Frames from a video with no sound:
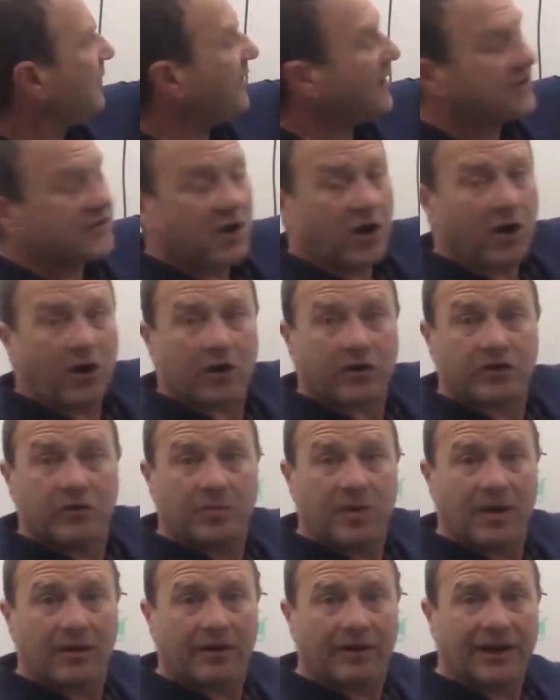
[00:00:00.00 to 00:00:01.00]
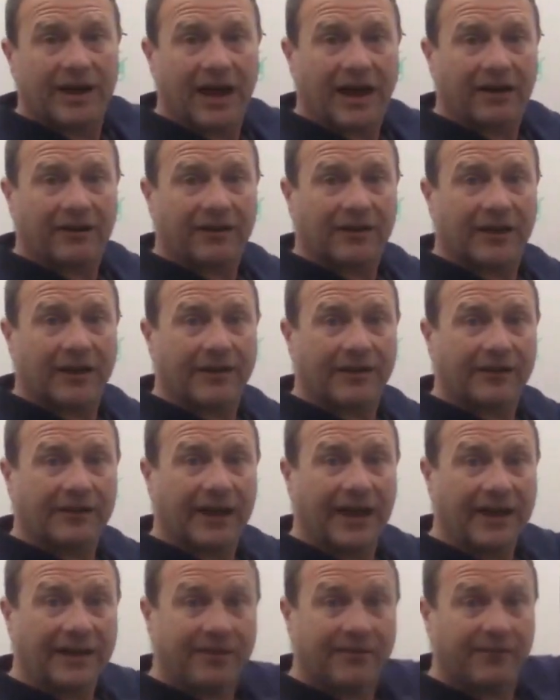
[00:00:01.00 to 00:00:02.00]
of this arc to be able to calculate the
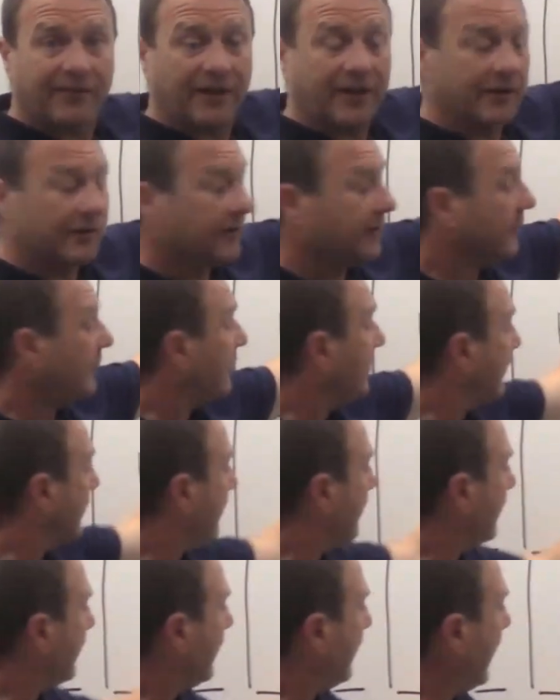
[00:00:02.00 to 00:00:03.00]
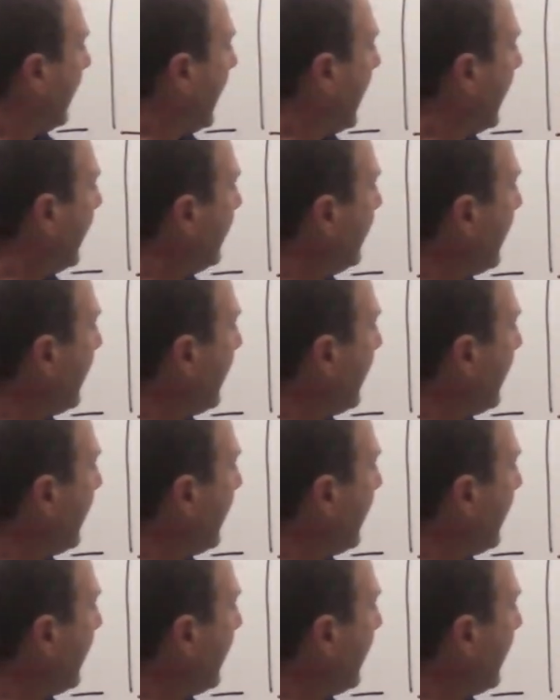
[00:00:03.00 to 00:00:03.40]
length of it. And